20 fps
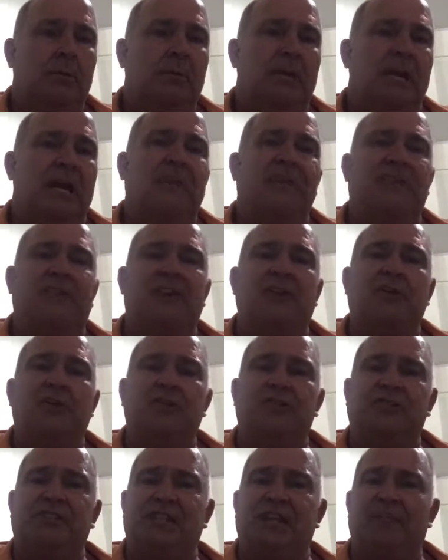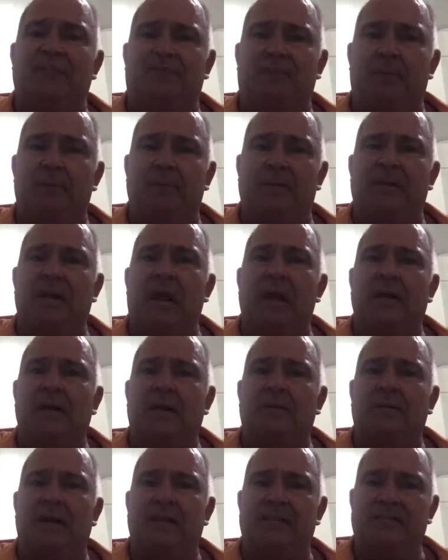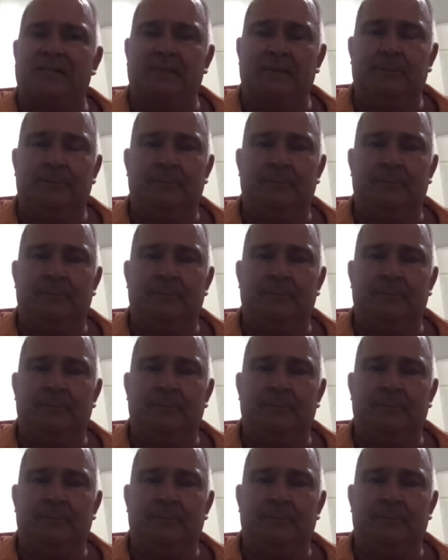and think you're safe from the IRS.